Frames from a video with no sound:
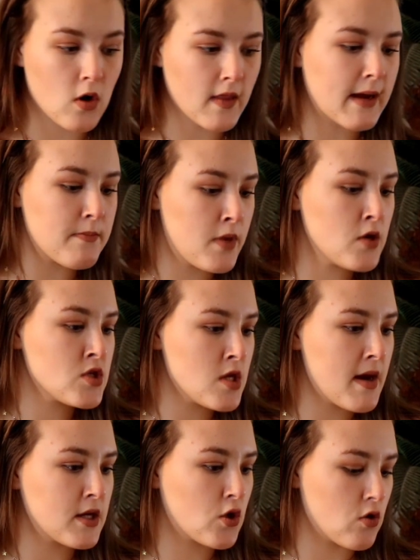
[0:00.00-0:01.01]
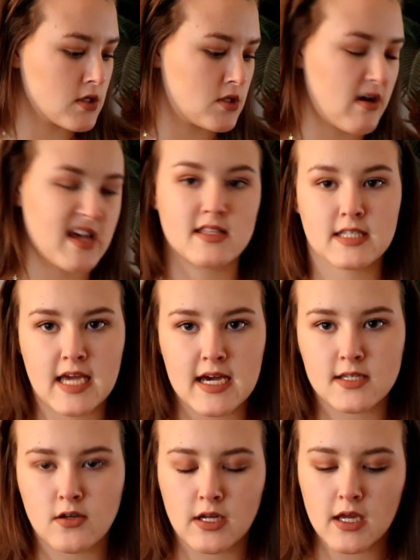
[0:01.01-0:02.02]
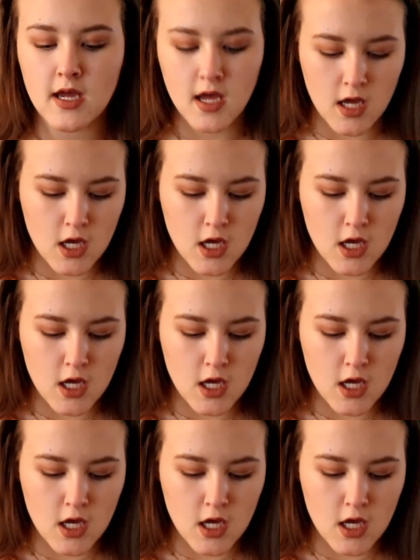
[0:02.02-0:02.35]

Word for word: Or like most of my decor still has the tags on it.